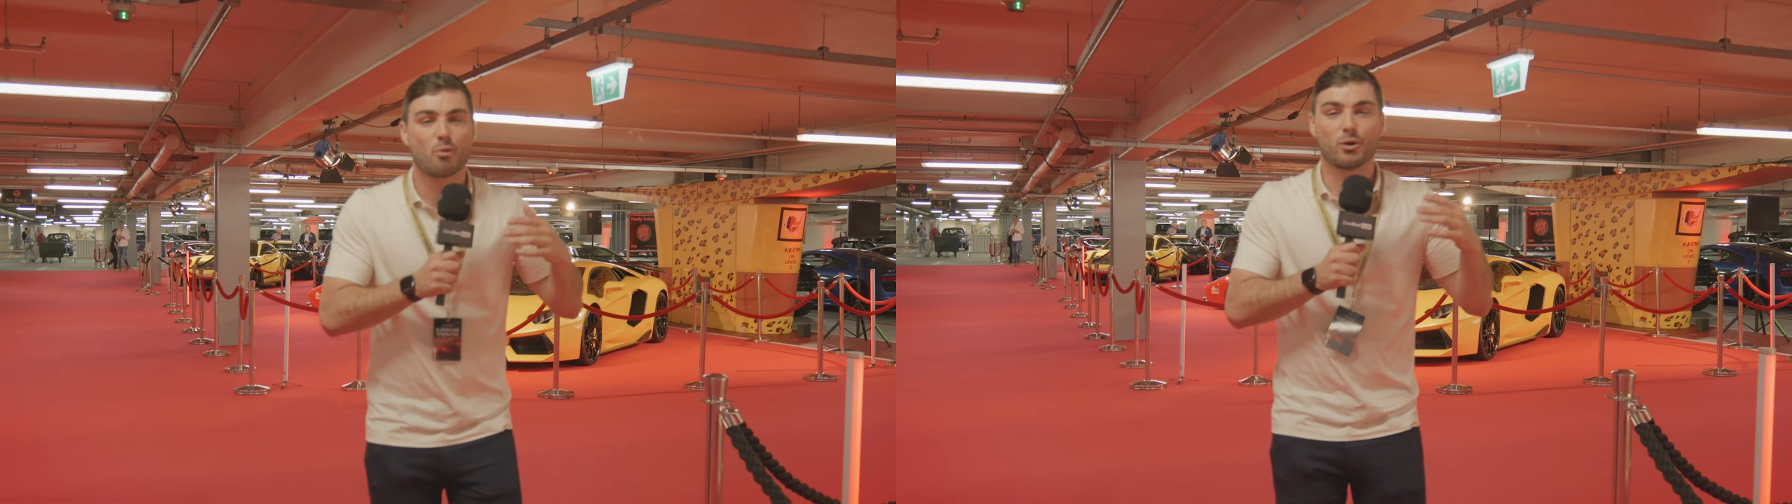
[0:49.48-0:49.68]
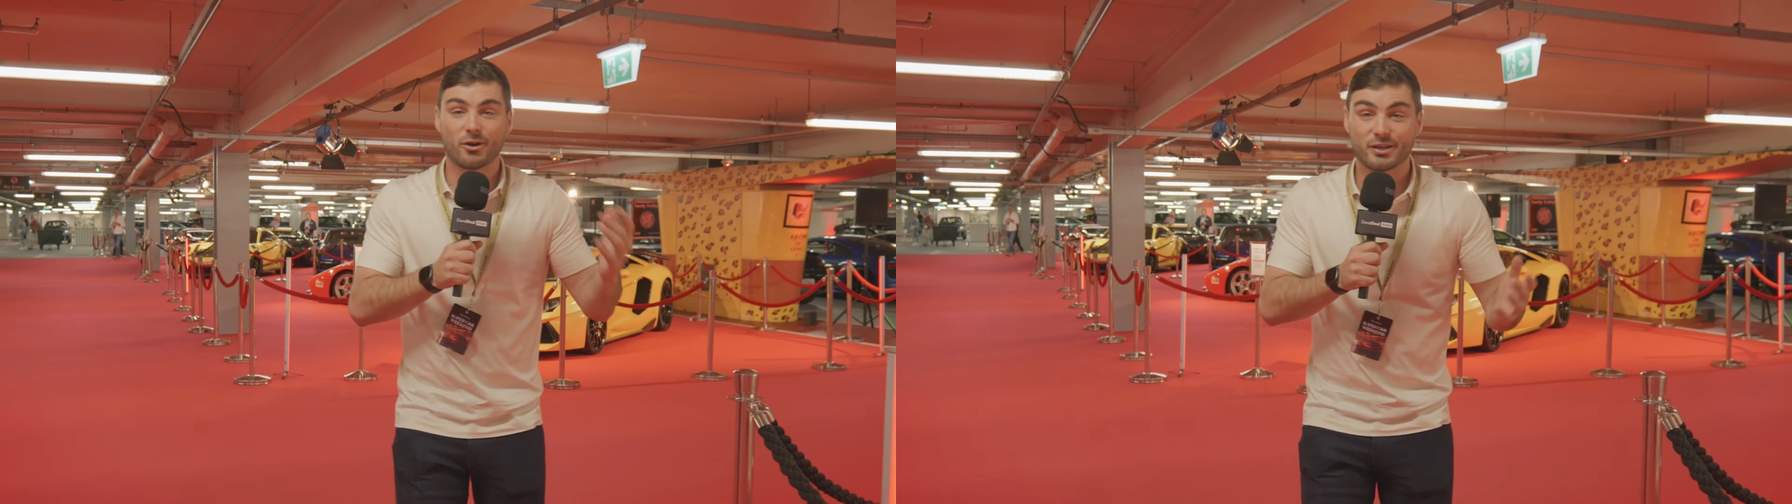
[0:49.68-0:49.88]

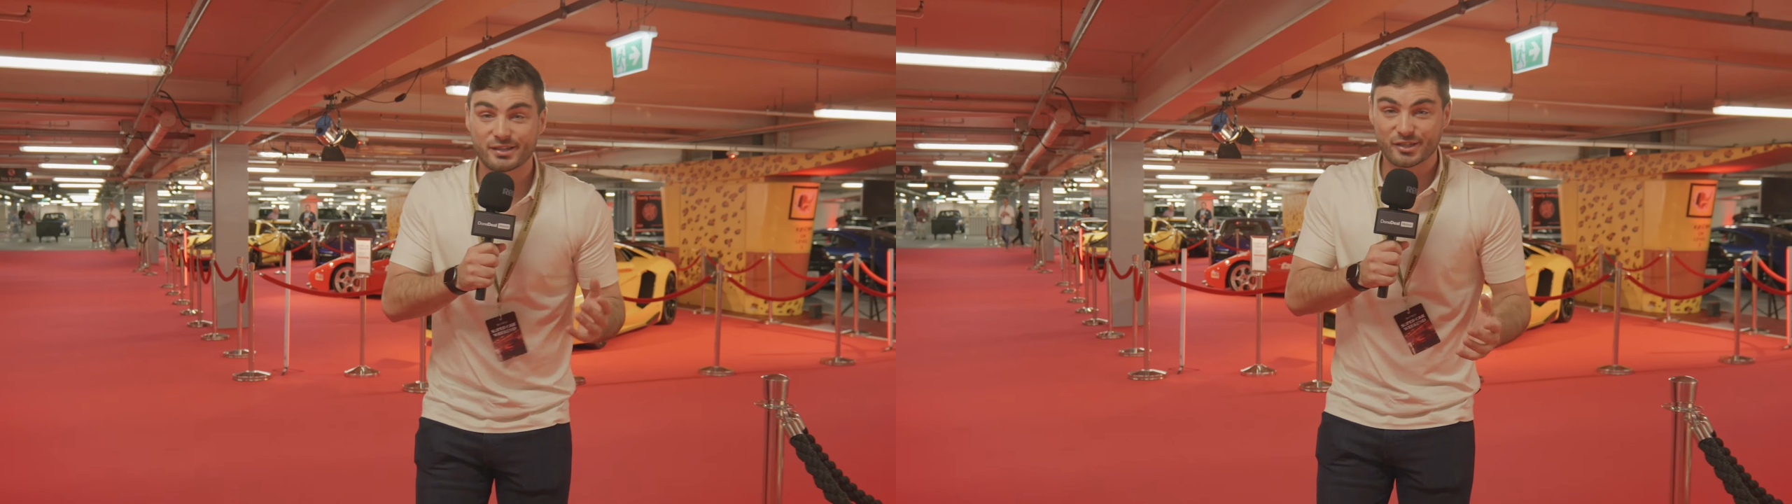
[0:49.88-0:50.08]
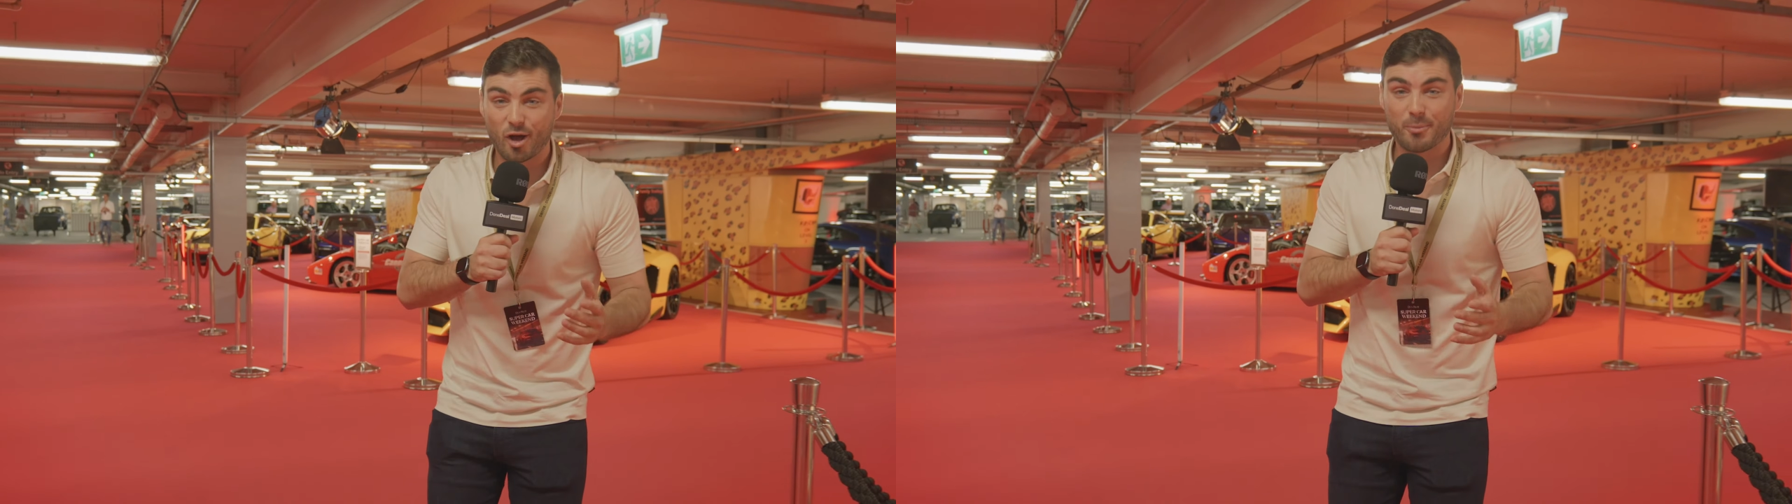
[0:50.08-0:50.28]
We're not going to
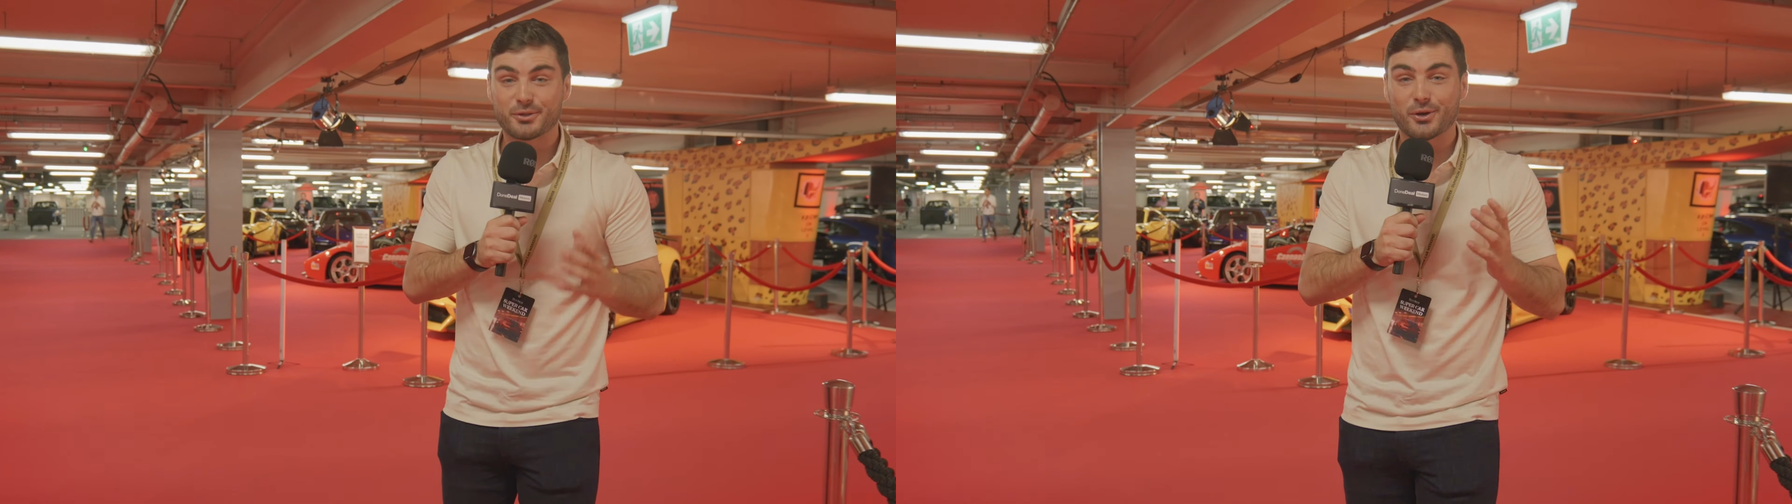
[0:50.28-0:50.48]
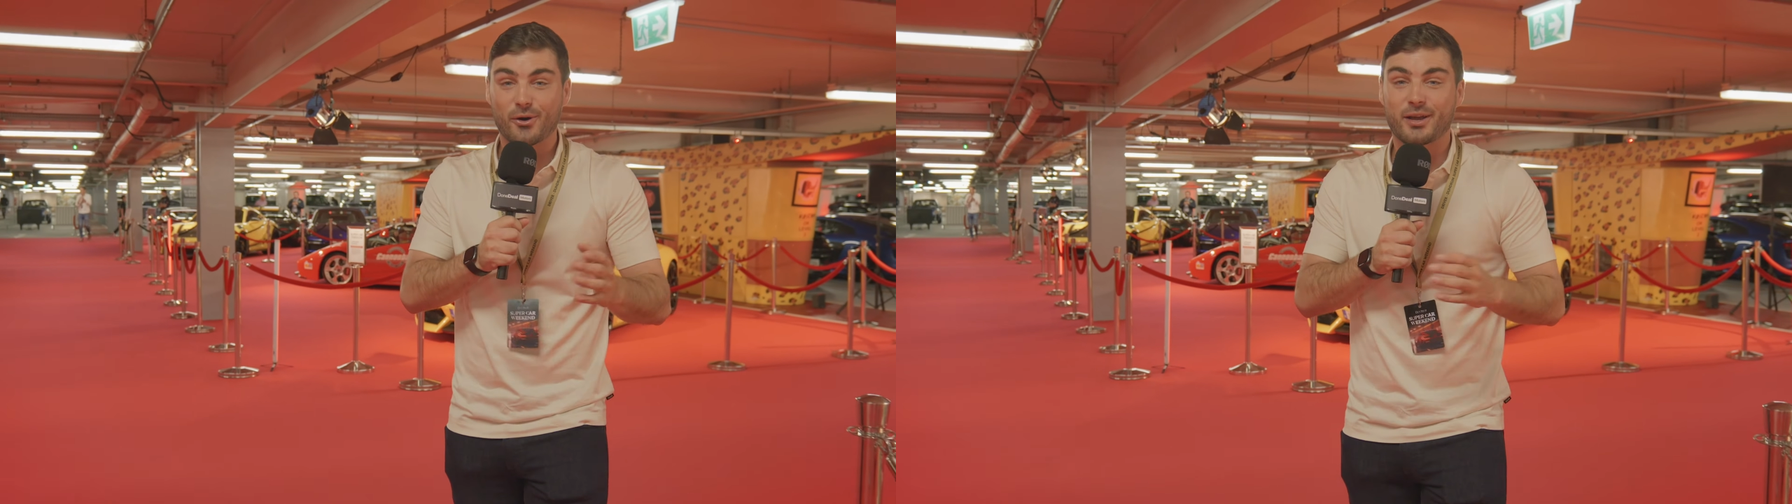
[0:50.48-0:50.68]
stop and
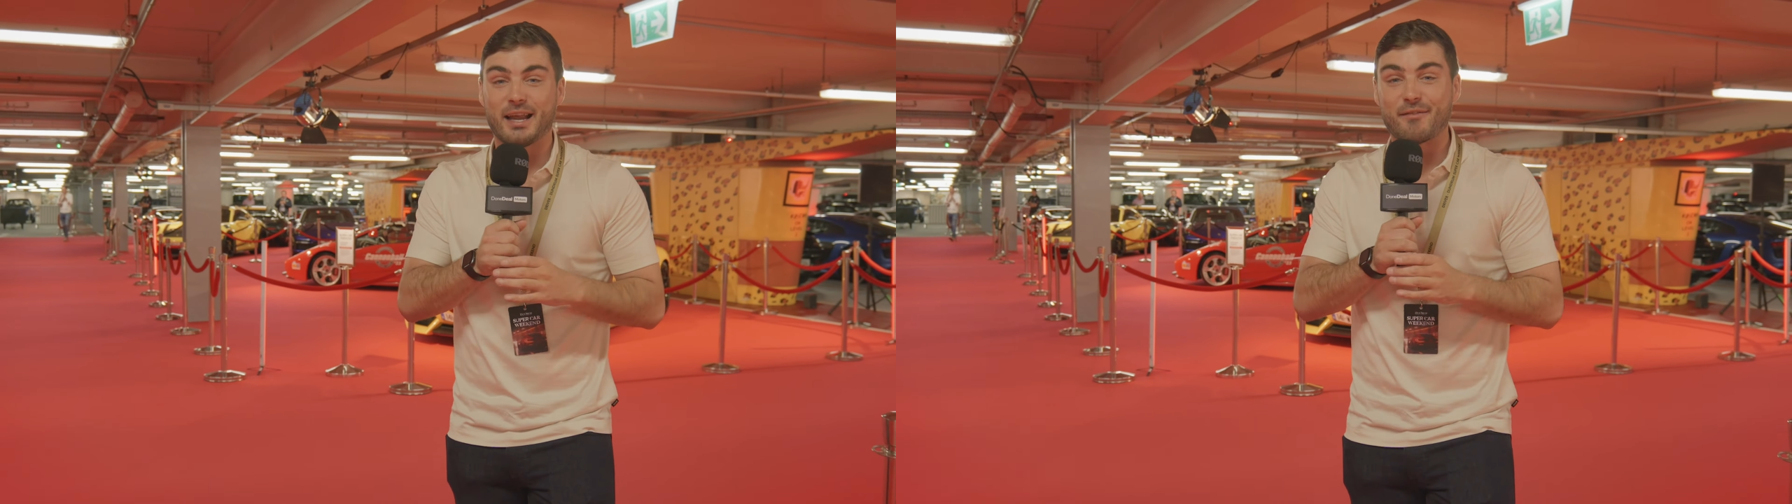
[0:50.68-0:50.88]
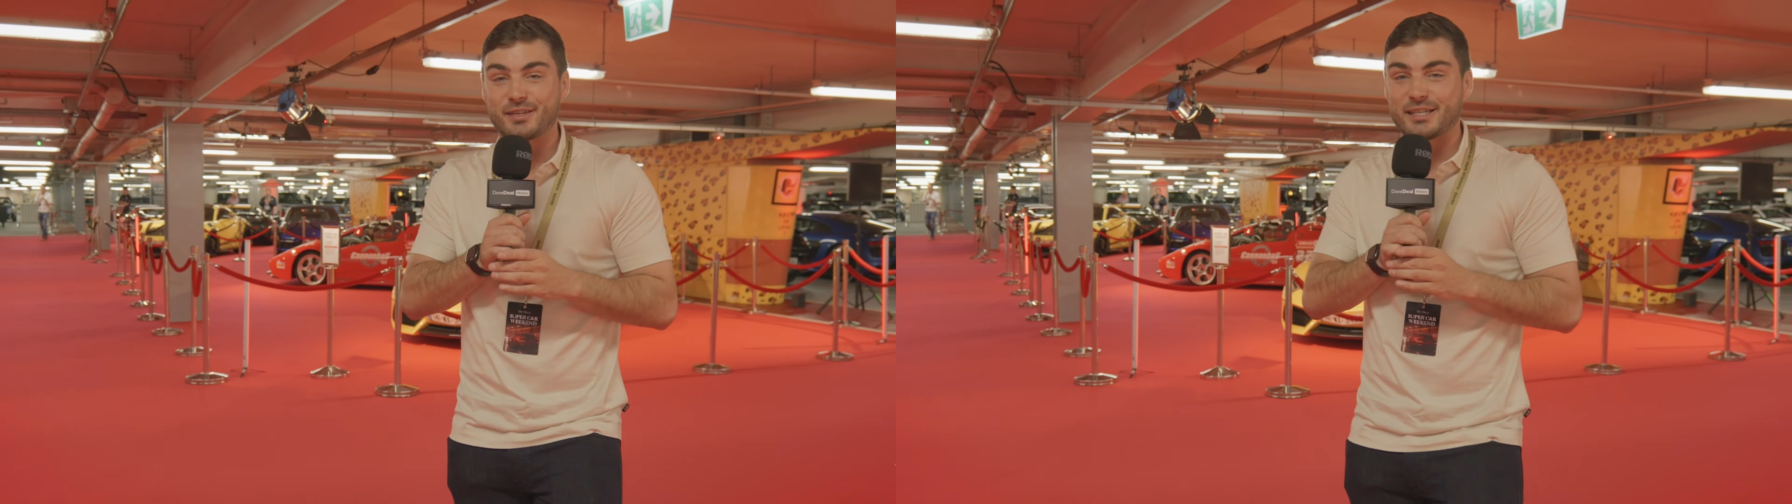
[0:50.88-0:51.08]
talk at
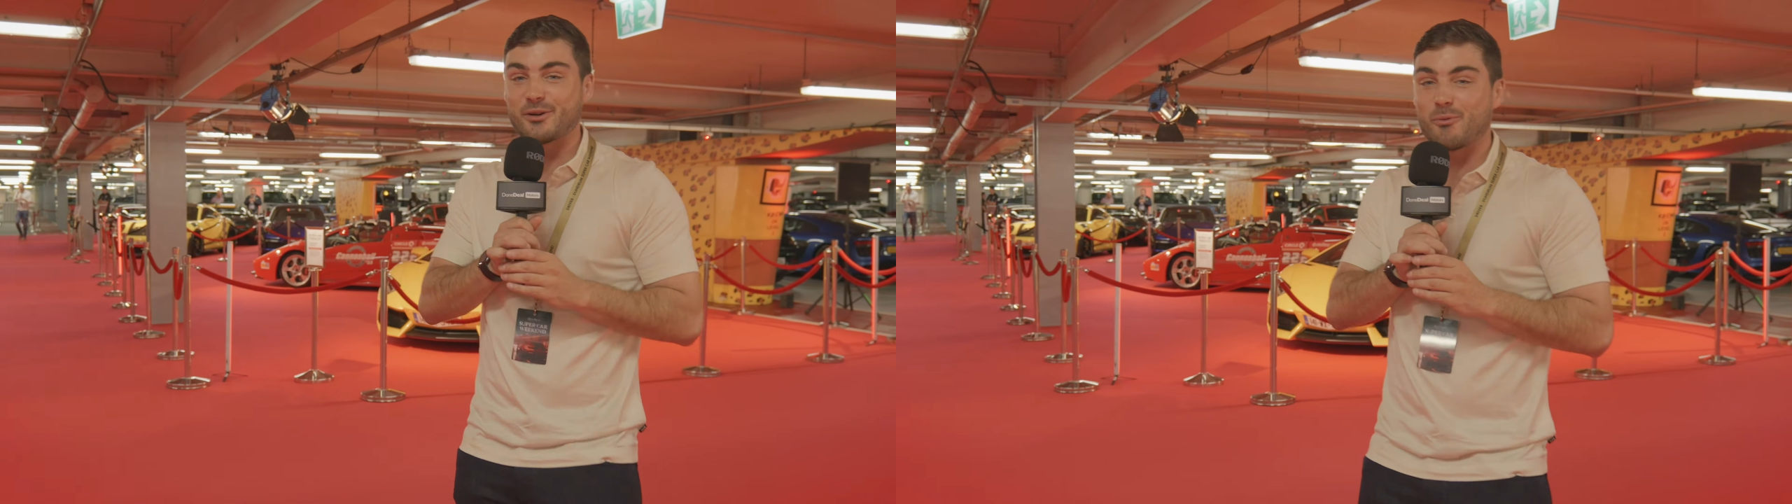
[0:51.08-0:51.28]
every single